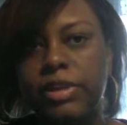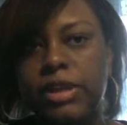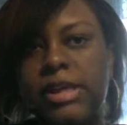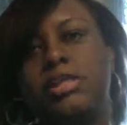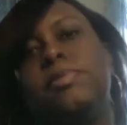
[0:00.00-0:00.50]

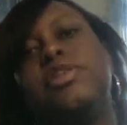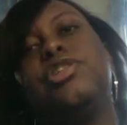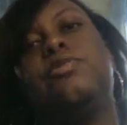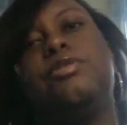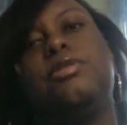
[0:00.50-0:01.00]

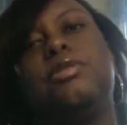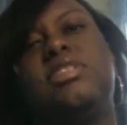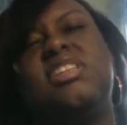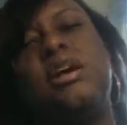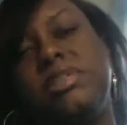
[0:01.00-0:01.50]
especially for
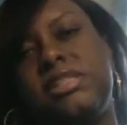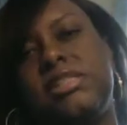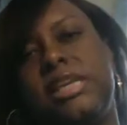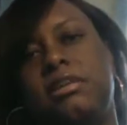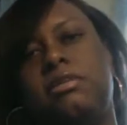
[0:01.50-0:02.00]
some
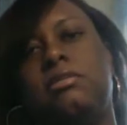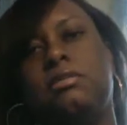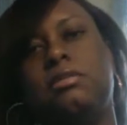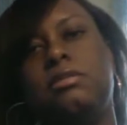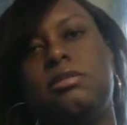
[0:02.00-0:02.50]

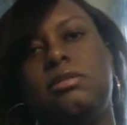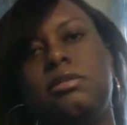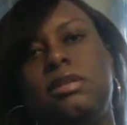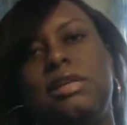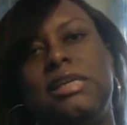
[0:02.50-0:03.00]
singles,
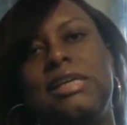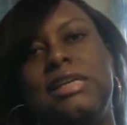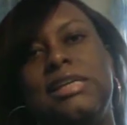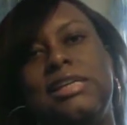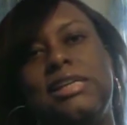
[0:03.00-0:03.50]

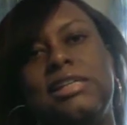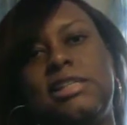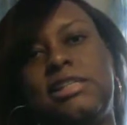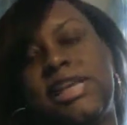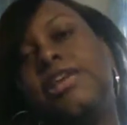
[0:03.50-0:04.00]

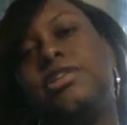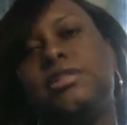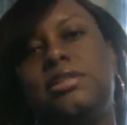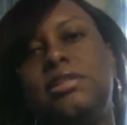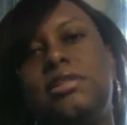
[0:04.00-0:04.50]

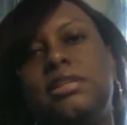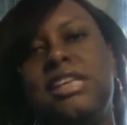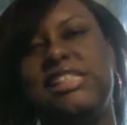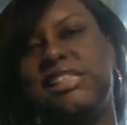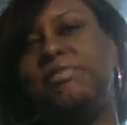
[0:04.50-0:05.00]
sex
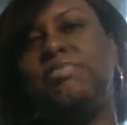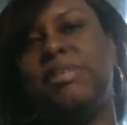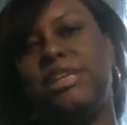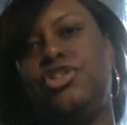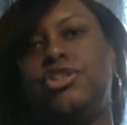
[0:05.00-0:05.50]
is an
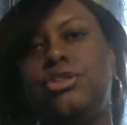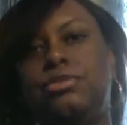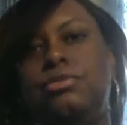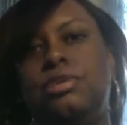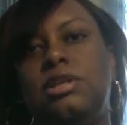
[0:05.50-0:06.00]

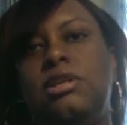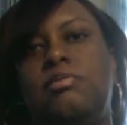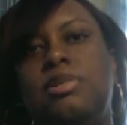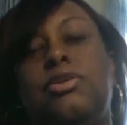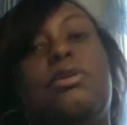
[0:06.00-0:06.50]
issue
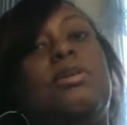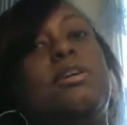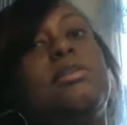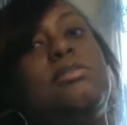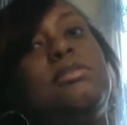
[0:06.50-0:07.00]

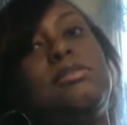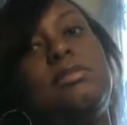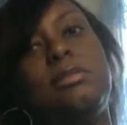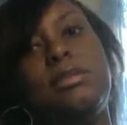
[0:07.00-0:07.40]
because